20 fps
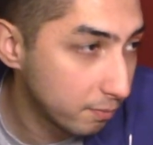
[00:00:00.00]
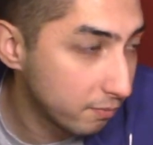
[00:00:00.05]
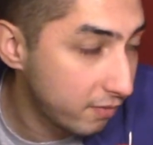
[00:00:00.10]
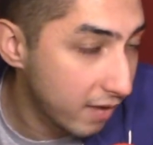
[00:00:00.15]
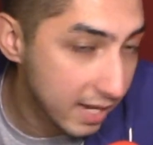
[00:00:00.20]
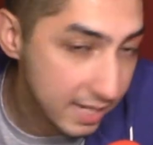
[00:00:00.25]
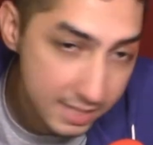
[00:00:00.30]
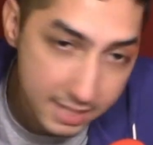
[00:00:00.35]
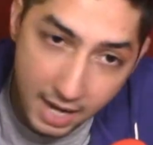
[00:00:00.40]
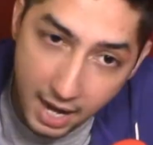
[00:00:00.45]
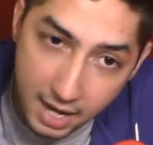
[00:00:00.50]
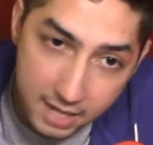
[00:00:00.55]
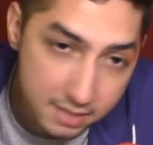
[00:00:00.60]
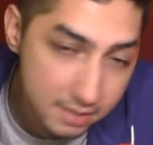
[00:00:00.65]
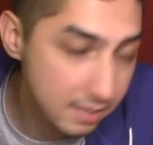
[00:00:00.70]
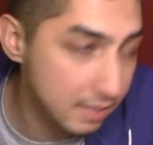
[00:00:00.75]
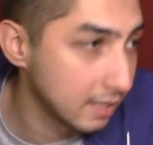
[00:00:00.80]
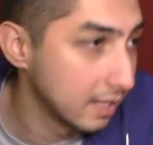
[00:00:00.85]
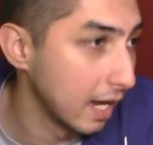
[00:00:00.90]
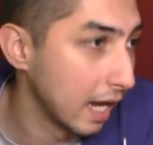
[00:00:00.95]

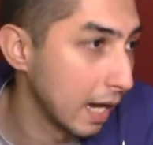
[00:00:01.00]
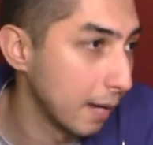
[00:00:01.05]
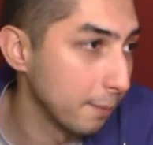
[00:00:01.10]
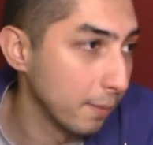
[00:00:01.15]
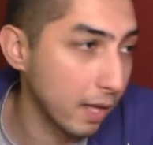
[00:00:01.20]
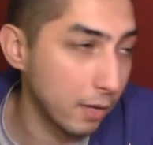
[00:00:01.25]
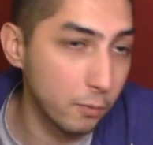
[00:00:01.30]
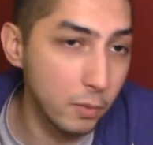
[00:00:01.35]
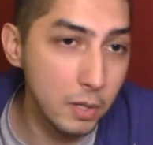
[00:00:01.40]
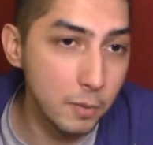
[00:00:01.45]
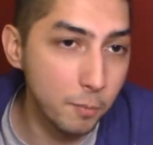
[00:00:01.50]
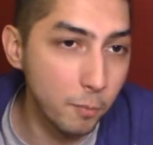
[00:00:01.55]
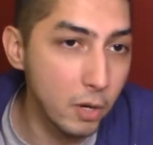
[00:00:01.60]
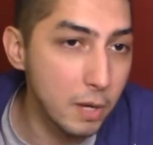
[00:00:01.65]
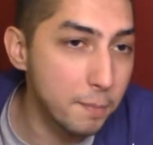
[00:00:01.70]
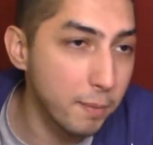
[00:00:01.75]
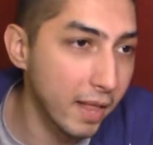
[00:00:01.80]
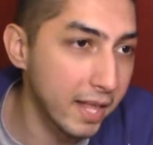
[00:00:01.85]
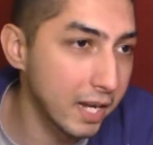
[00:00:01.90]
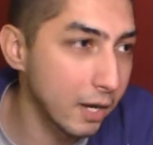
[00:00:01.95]
fantastic game. Like we
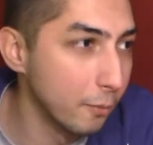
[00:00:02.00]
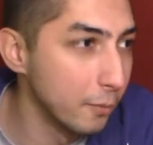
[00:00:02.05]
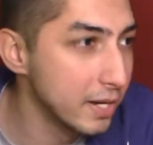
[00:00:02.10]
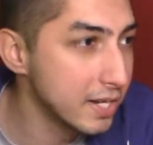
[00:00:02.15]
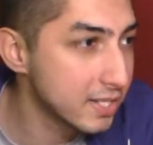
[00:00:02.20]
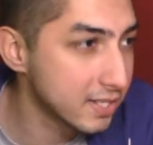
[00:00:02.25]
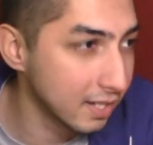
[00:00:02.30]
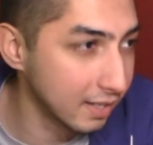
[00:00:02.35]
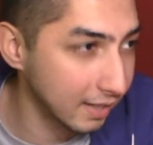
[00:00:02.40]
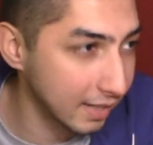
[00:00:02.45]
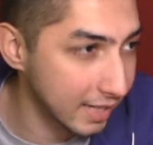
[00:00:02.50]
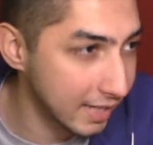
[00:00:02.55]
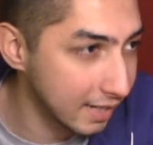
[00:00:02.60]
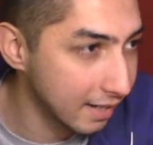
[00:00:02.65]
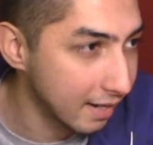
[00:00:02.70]
played it recently.